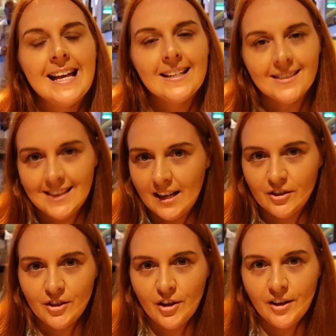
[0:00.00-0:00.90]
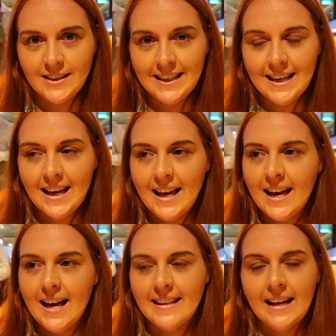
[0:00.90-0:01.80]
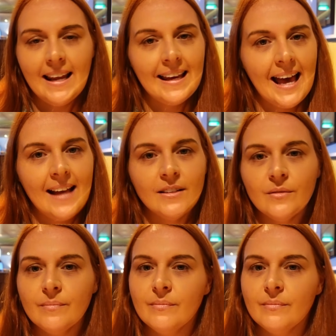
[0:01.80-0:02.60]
6:30, and then again